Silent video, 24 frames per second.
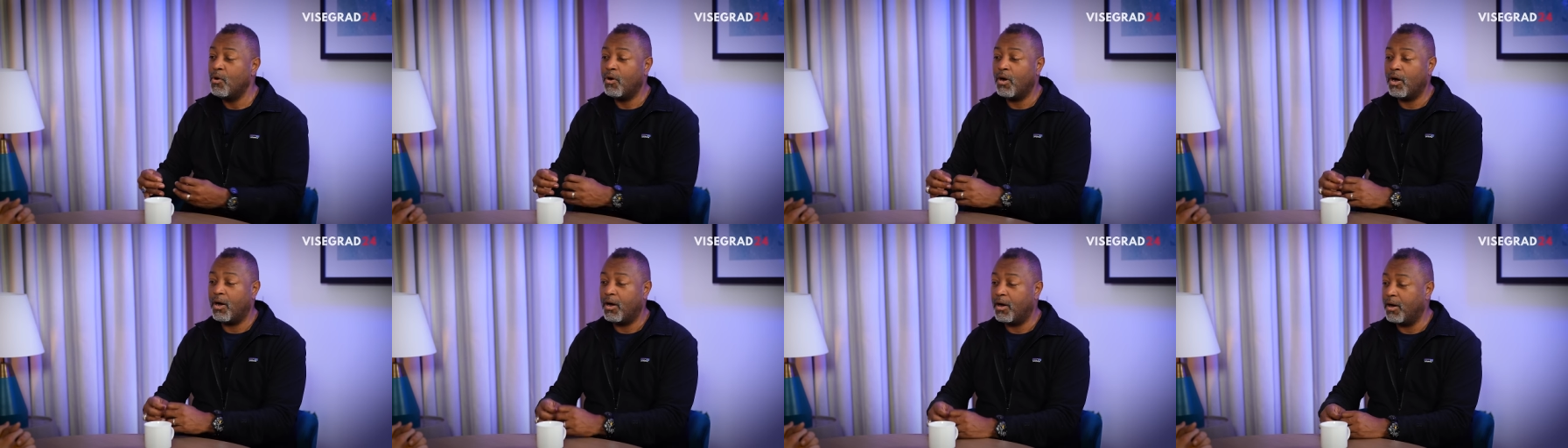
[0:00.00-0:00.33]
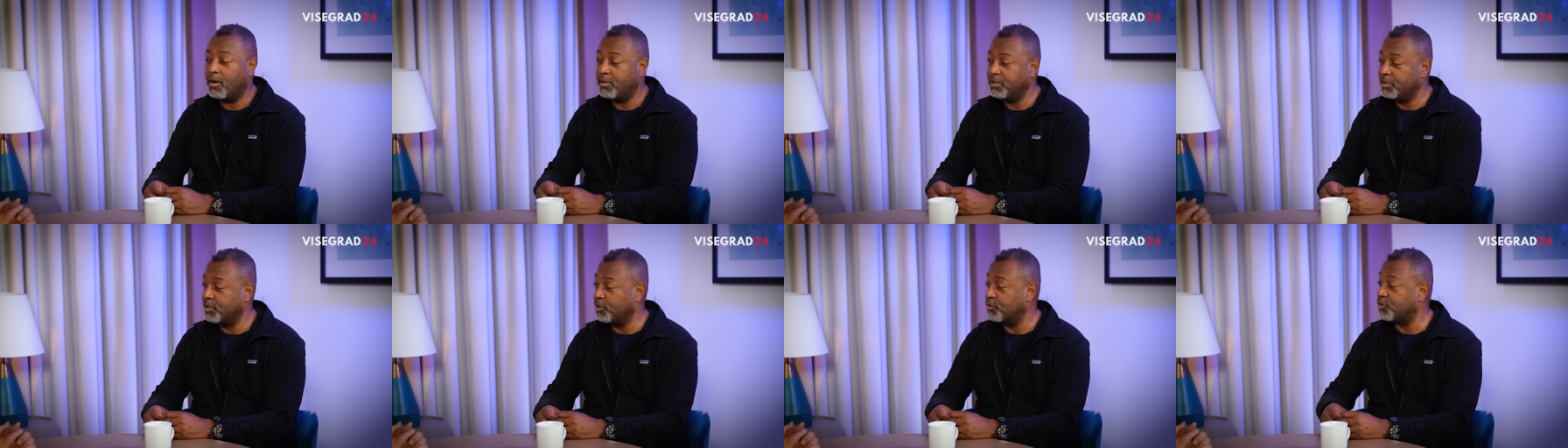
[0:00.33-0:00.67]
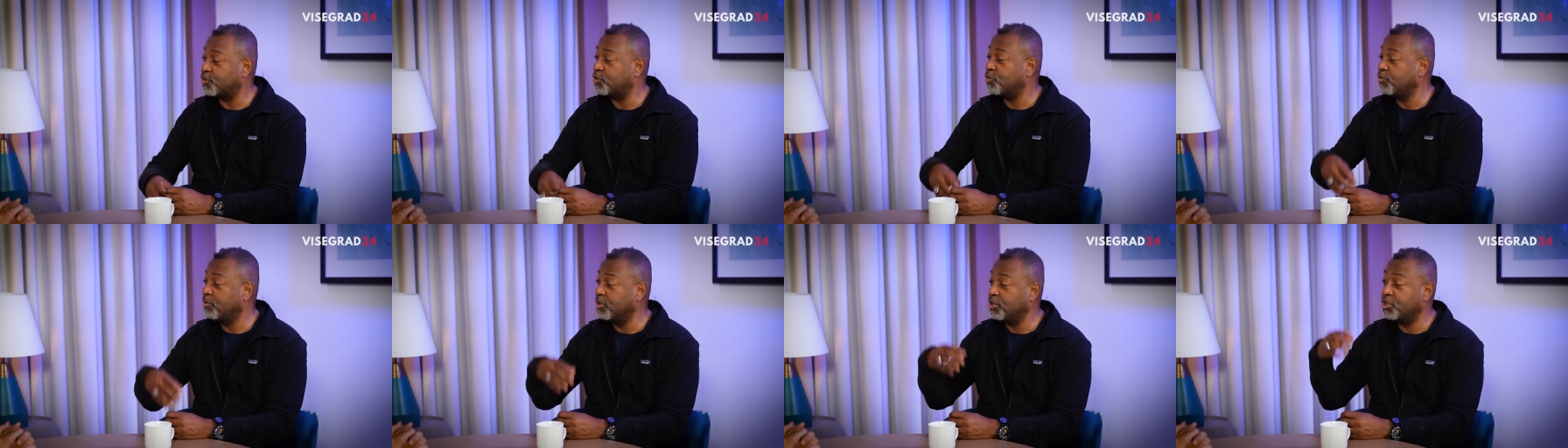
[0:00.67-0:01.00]
uh, you know,
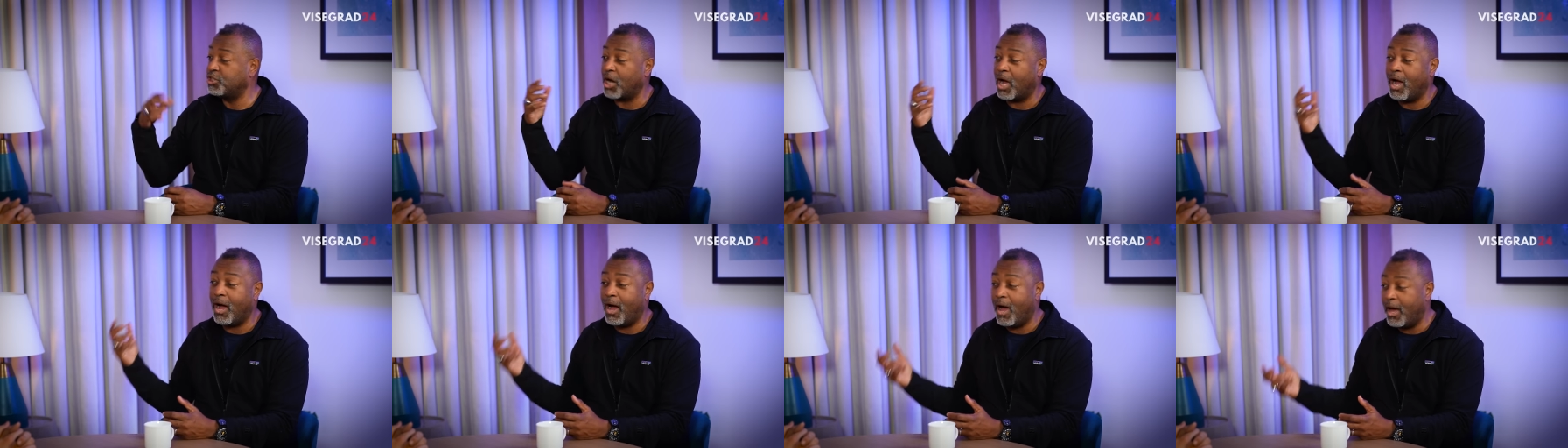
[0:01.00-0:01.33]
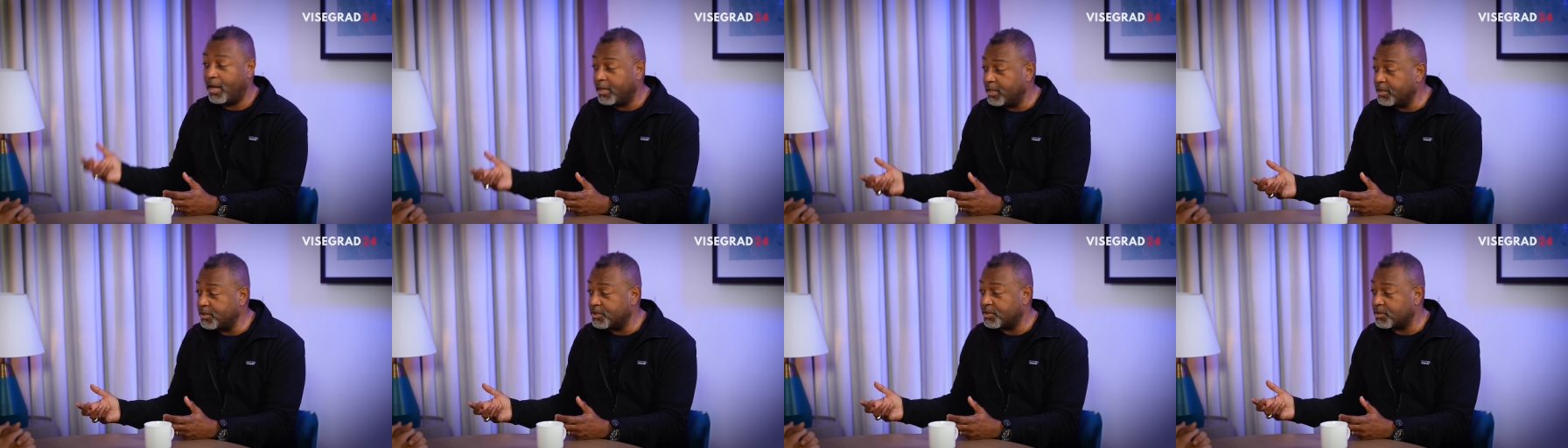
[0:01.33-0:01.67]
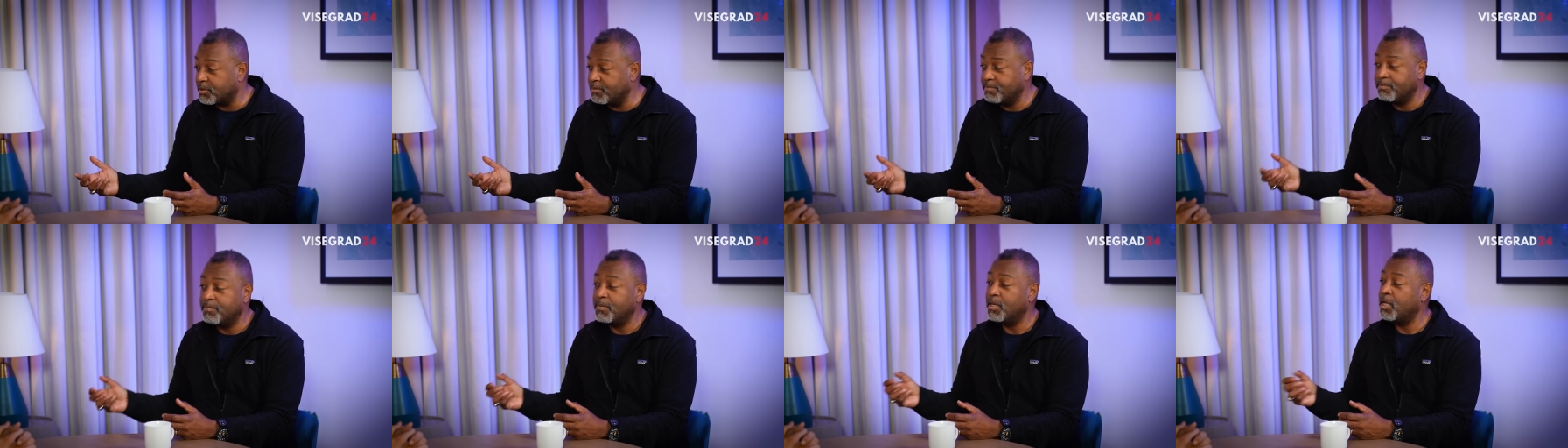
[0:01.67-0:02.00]
Sunni
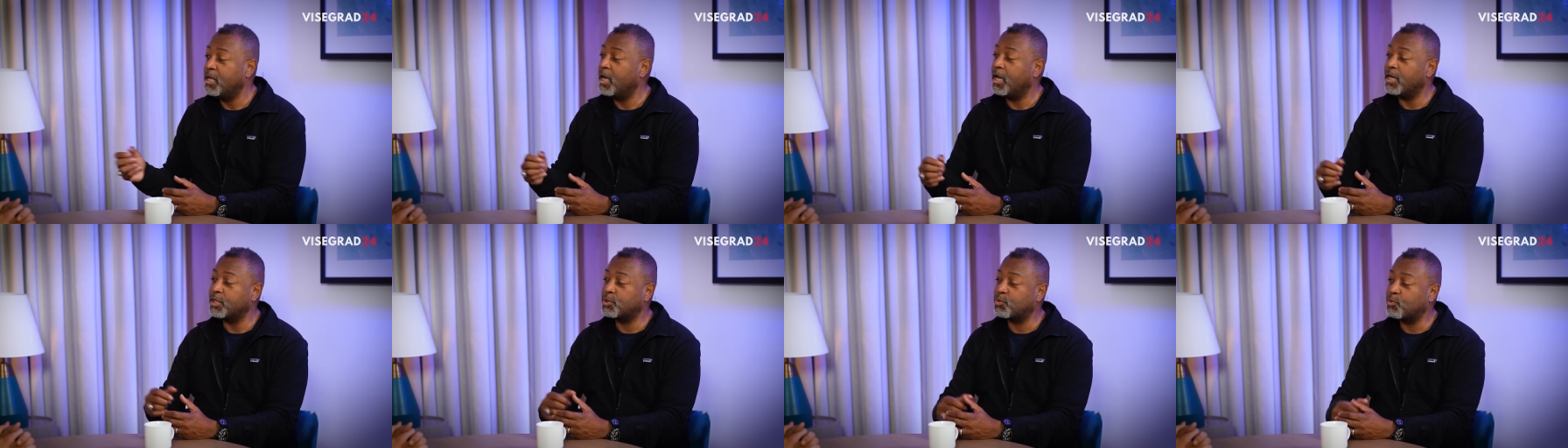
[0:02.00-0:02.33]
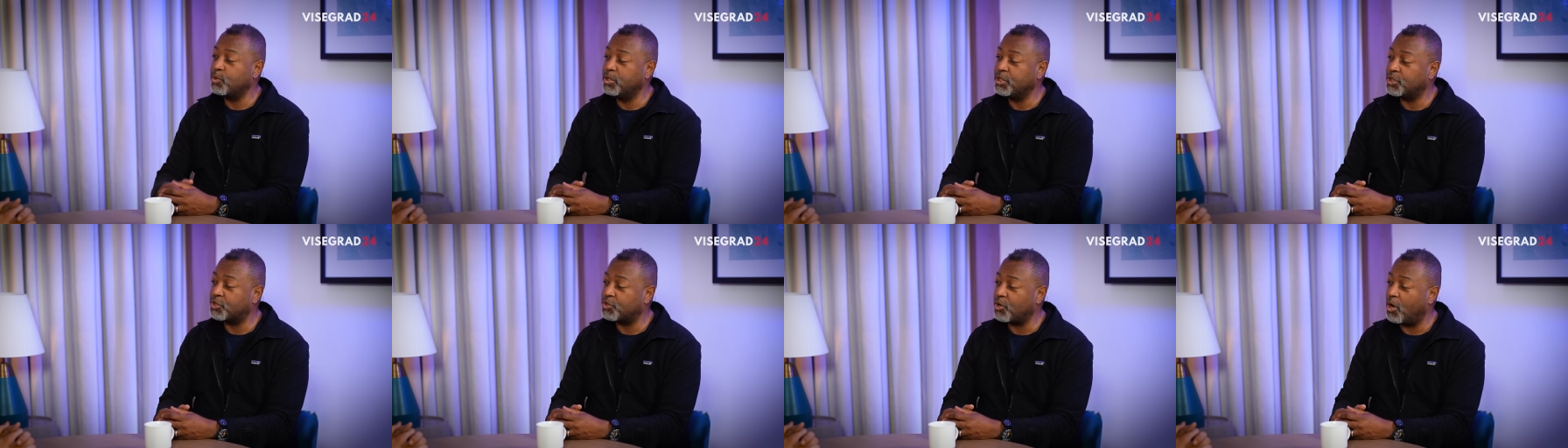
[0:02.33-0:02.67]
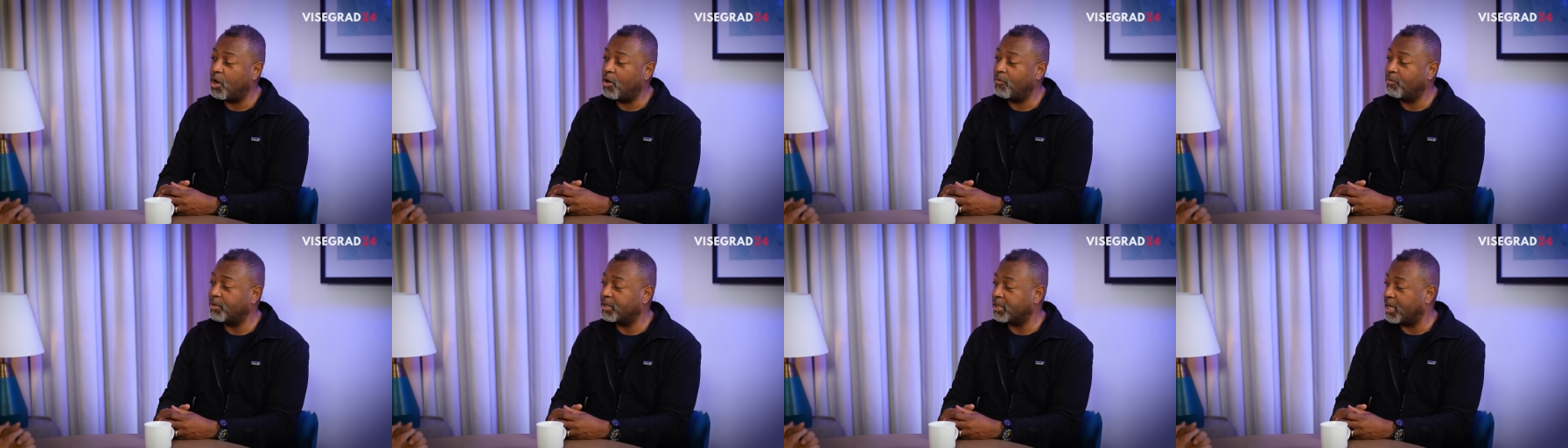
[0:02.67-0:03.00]
jihadism, as we
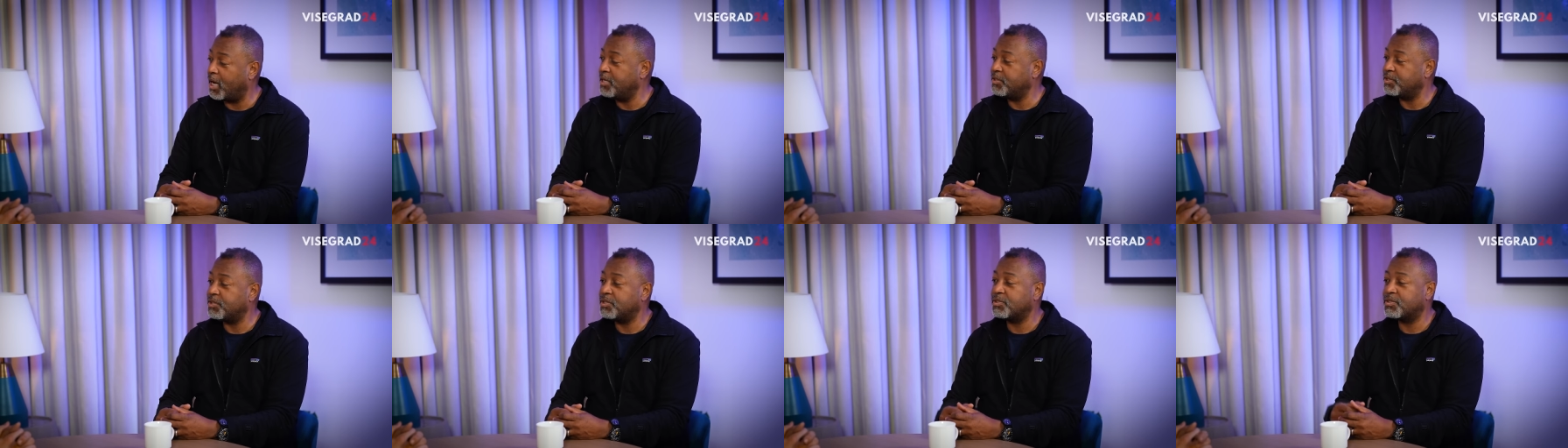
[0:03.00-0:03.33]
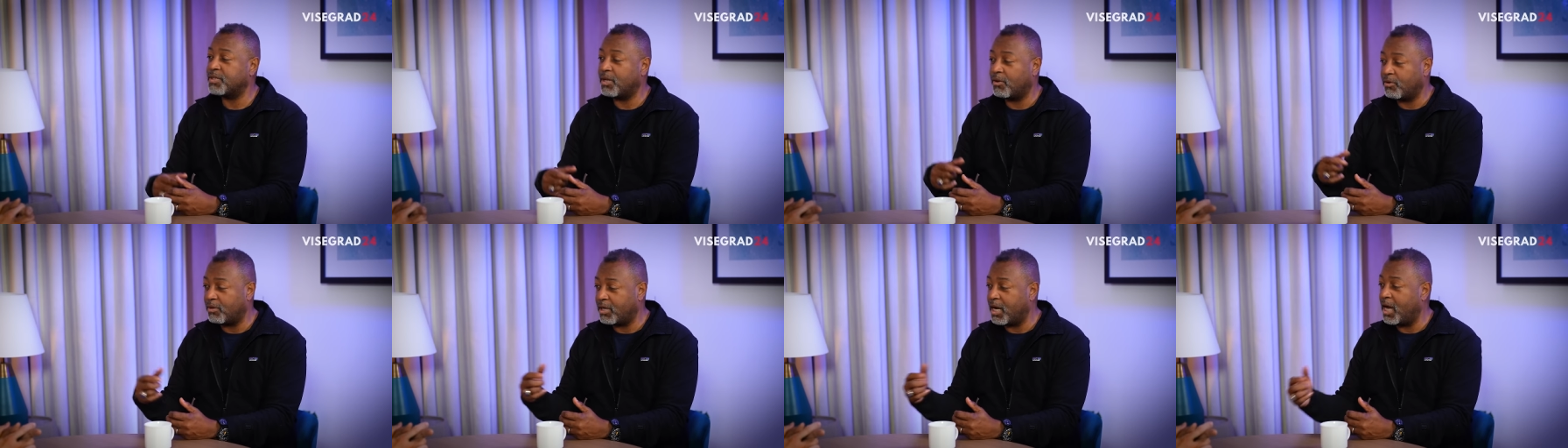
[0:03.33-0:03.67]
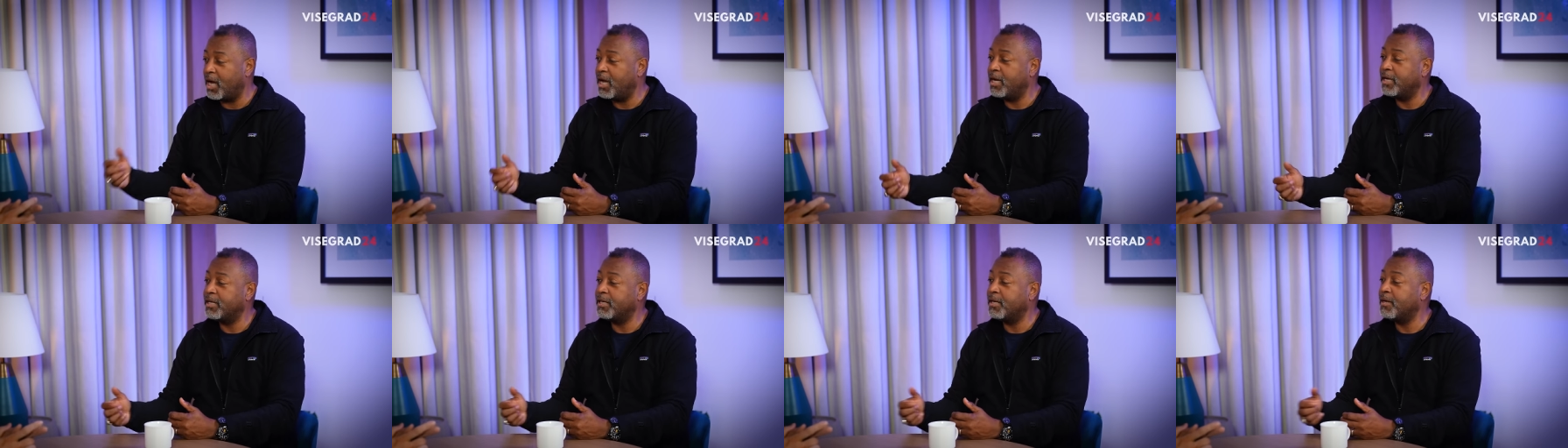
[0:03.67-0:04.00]
saw with ISIS, Al
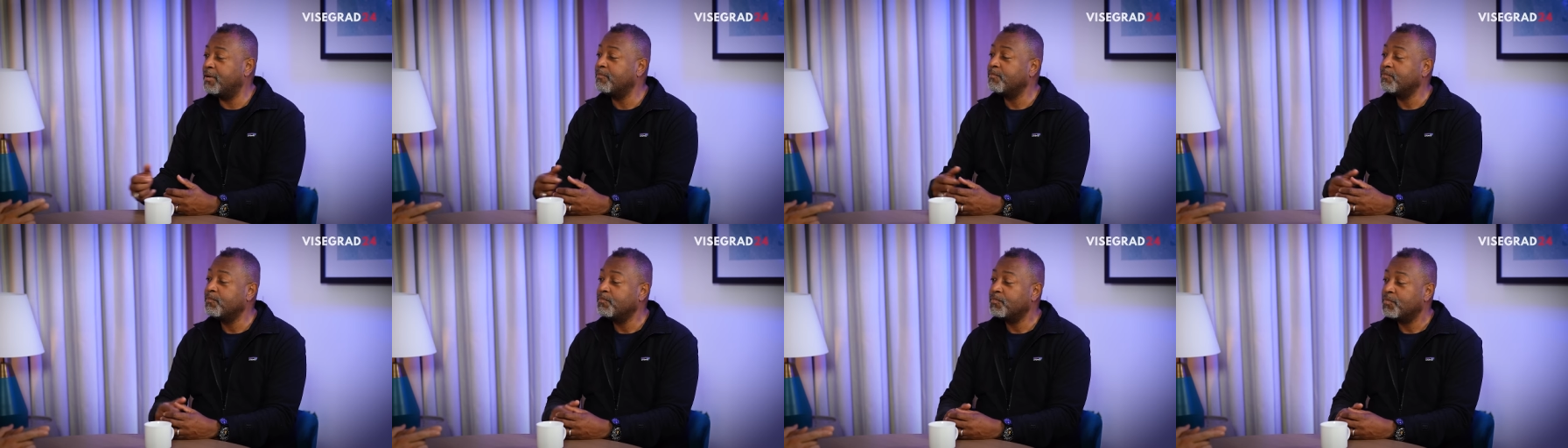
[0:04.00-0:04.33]
Qaeda,